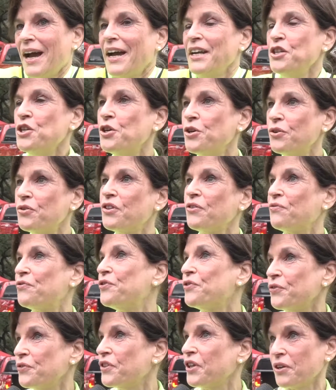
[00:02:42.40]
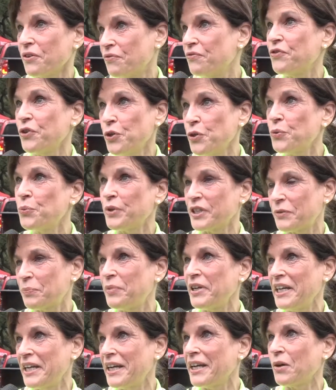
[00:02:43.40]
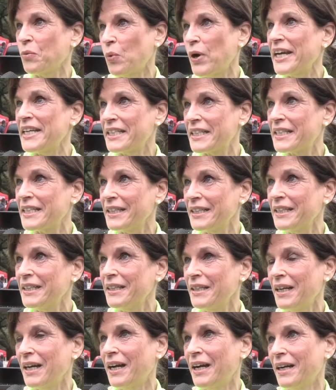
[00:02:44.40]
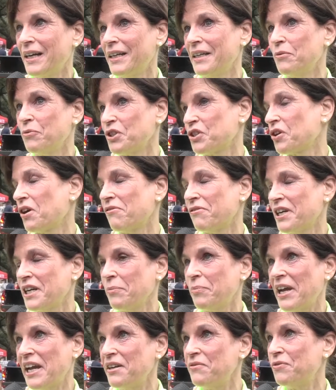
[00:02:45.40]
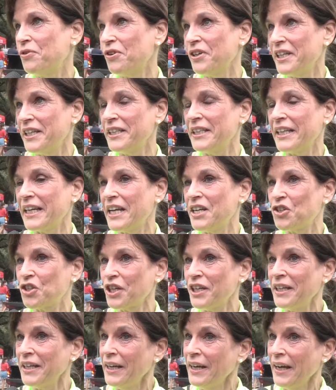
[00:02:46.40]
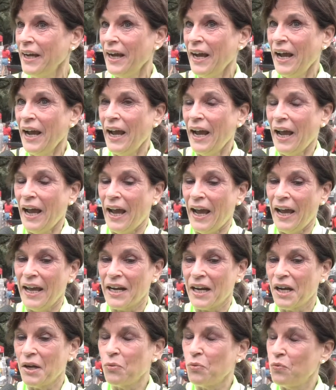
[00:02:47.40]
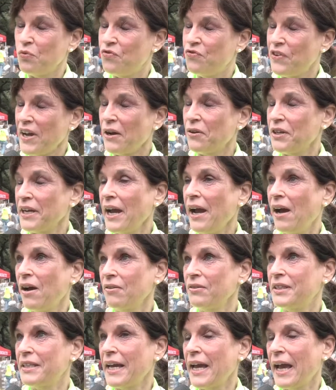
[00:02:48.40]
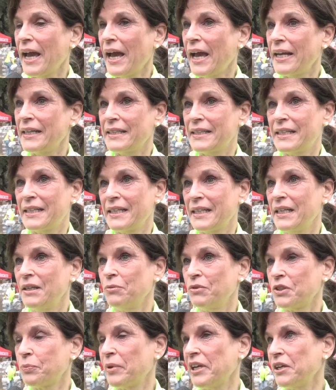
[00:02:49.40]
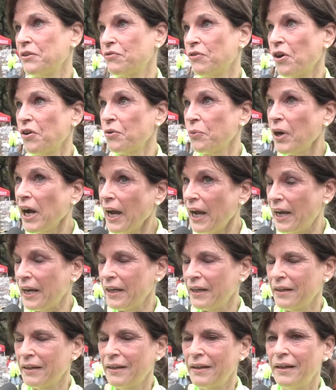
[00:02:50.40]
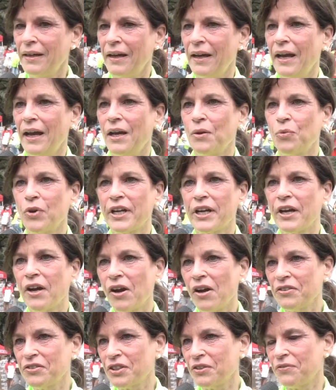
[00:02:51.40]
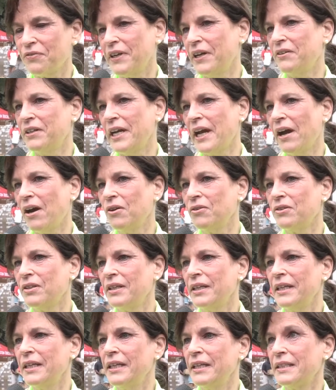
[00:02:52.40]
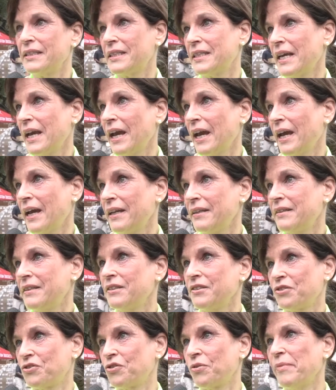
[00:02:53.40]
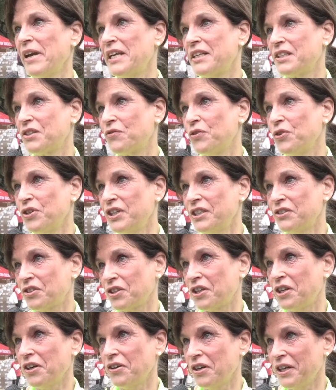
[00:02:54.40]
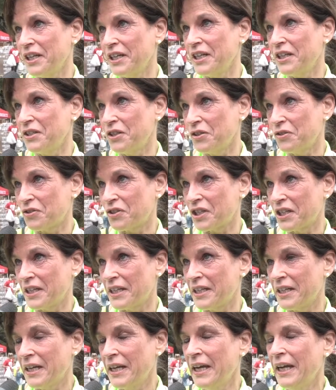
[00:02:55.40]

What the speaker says: I knew their food was being wasted. It was already paid for and in the kitchen. And I found out that it was being thrown away. And what I also found out is that there's tremendous food insecurity in Houston.